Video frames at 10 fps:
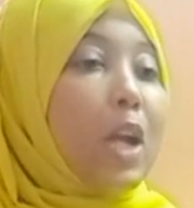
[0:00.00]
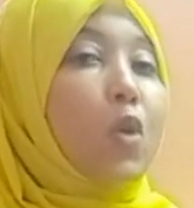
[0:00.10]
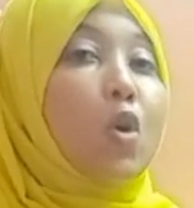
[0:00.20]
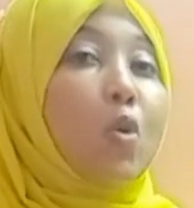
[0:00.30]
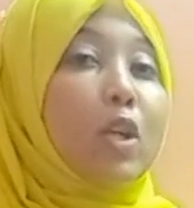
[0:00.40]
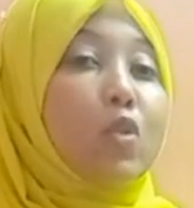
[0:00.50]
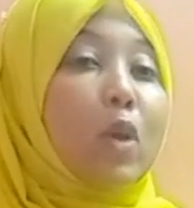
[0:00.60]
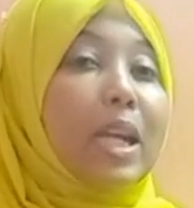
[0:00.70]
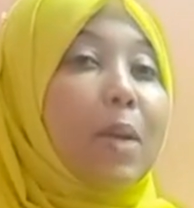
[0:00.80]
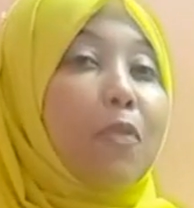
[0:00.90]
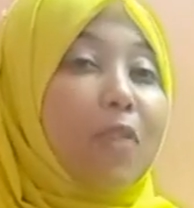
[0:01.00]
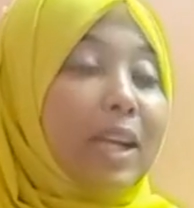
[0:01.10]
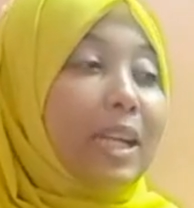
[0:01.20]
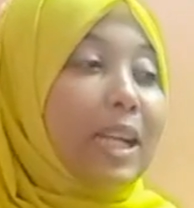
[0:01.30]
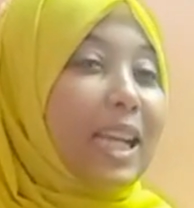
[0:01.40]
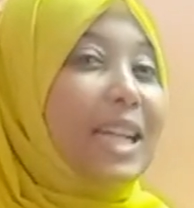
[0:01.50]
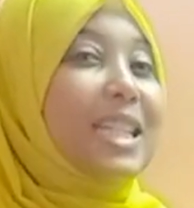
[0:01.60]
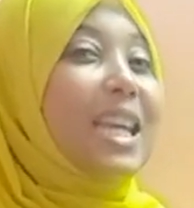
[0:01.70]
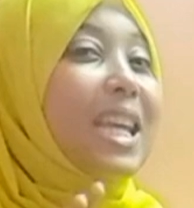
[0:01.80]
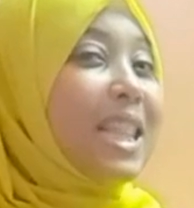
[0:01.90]
now you're going to end up finding
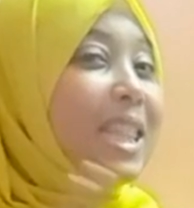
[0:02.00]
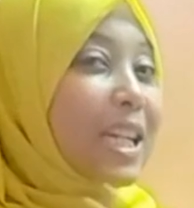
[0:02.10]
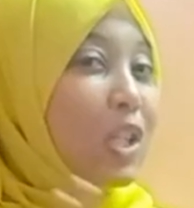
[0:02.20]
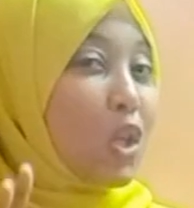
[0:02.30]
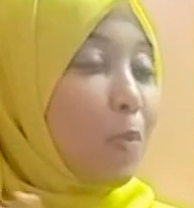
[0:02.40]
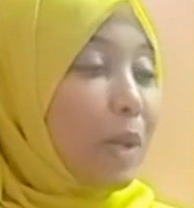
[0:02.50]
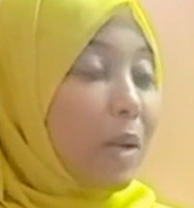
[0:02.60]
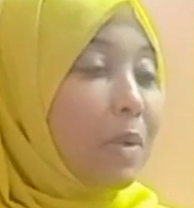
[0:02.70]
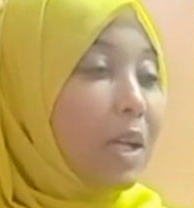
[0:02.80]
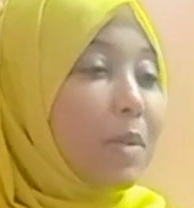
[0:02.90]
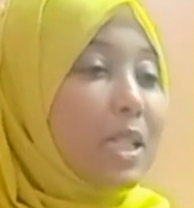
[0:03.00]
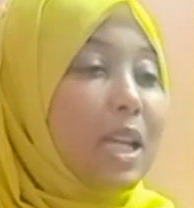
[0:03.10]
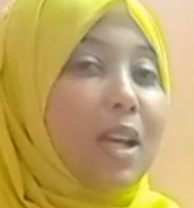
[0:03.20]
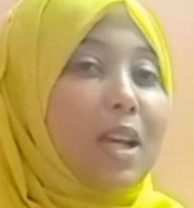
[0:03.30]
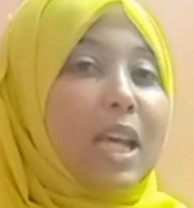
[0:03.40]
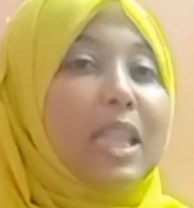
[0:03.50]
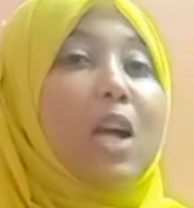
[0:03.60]
that in that cubic millimeter,